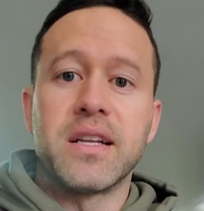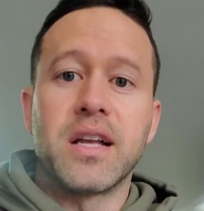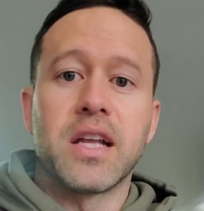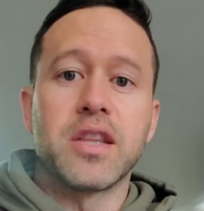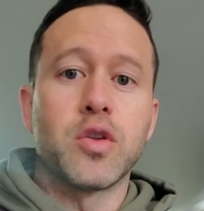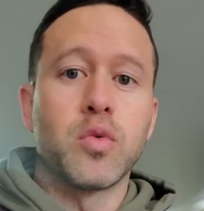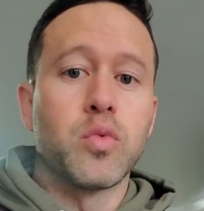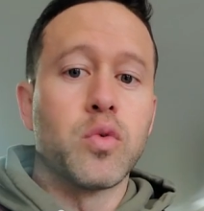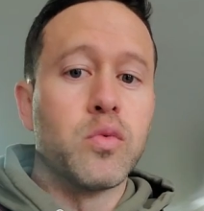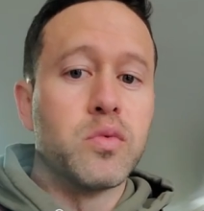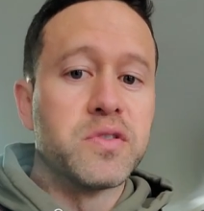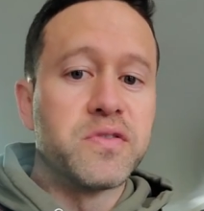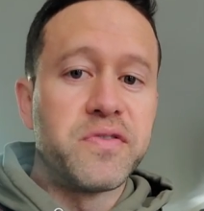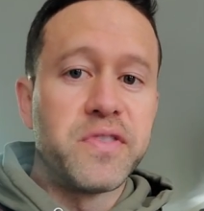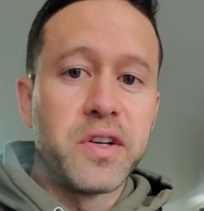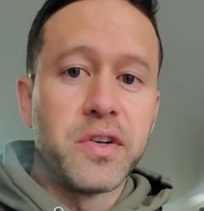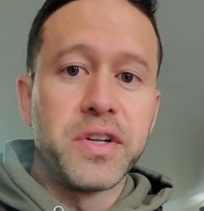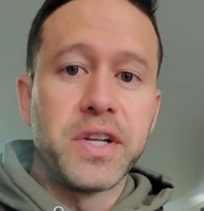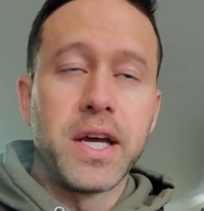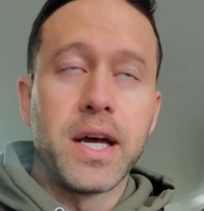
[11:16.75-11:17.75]
got the rooms
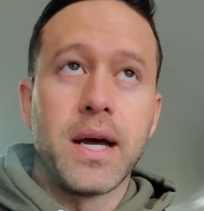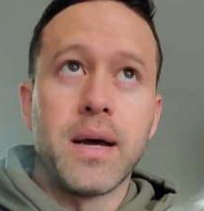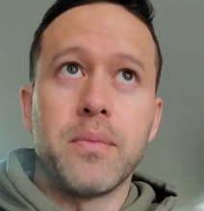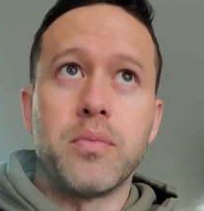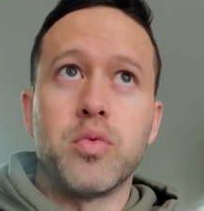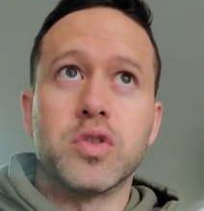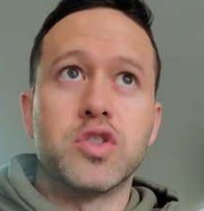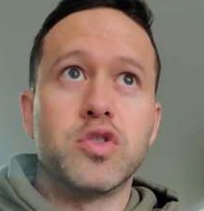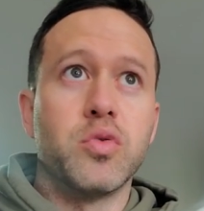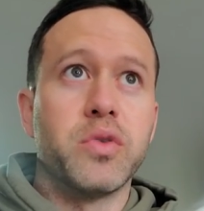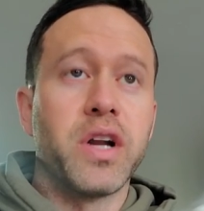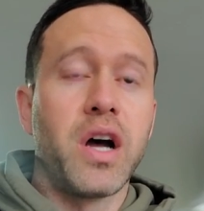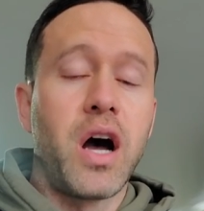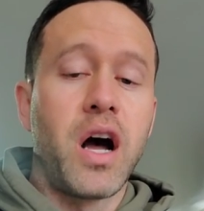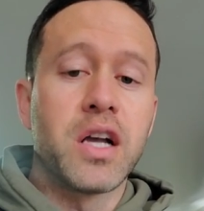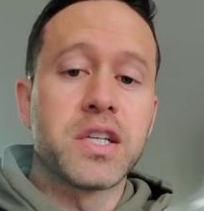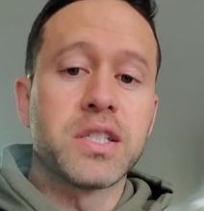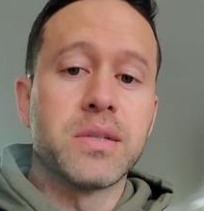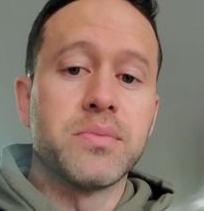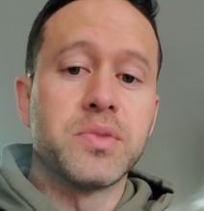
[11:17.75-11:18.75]
filled up, was doing an
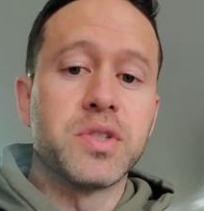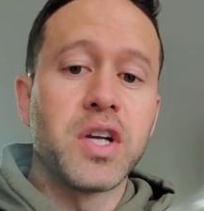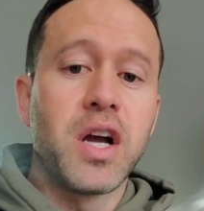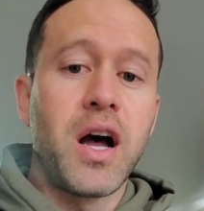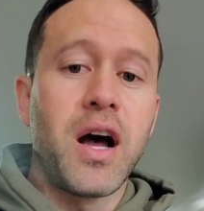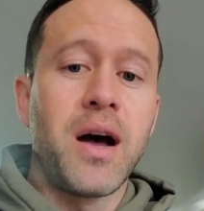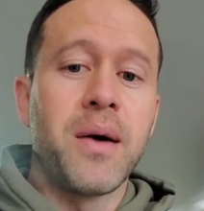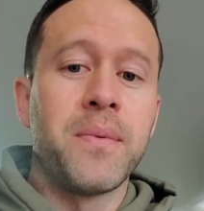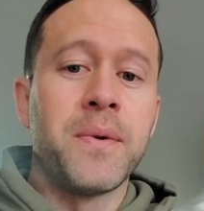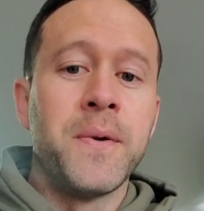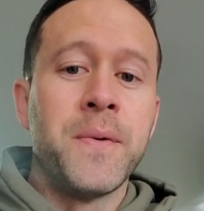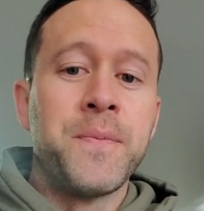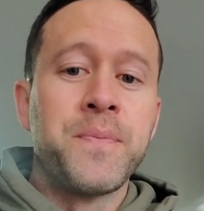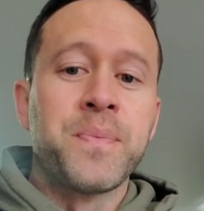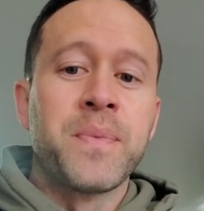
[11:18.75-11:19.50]
awesome job.